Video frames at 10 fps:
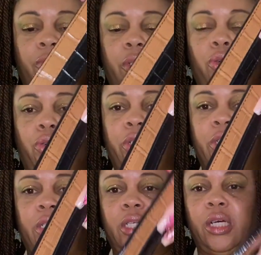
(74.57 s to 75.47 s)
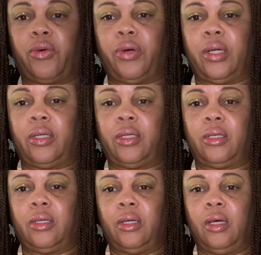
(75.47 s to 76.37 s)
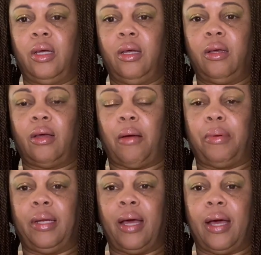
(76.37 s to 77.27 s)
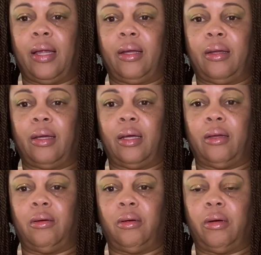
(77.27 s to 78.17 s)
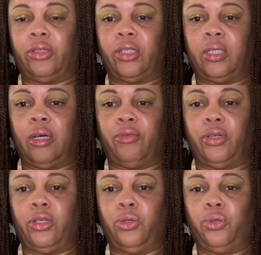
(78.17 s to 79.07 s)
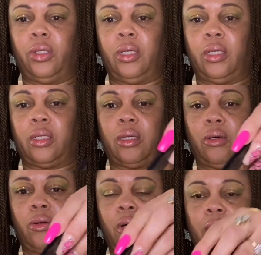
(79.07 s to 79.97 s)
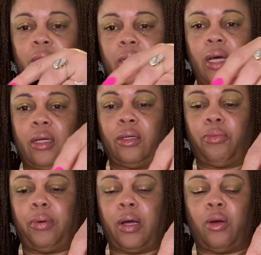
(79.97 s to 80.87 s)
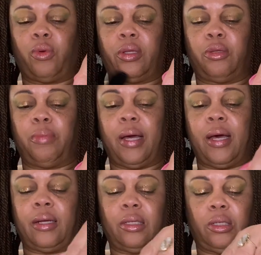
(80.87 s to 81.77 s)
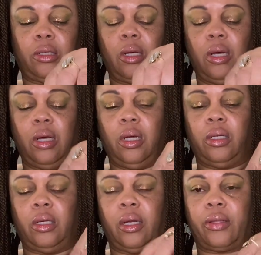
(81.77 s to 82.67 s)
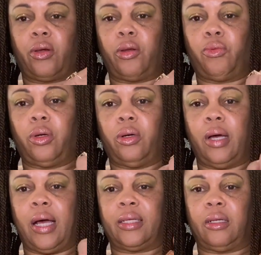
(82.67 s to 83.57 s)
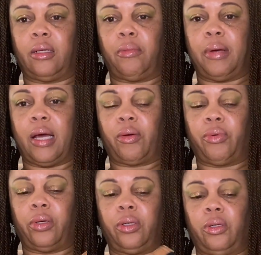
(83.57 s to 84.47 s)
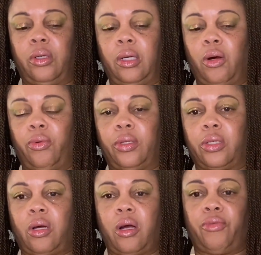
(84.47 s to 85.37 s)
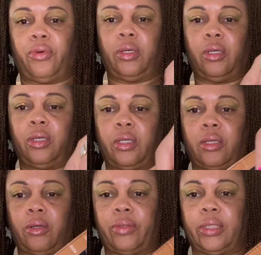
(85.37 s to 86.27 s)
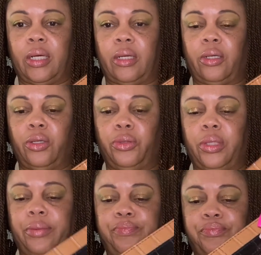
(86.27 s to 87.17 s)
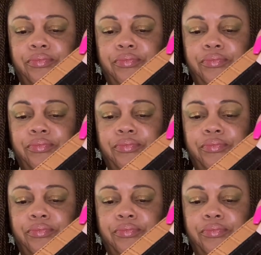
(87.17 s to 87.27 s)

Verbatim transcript: Victoria's Secret. I've been had it and uh, I just never used it. So I decided to pair it with this bag. It's, and I thought it uh, accented the bag real good and go with the scarf real good. So I decided to use it.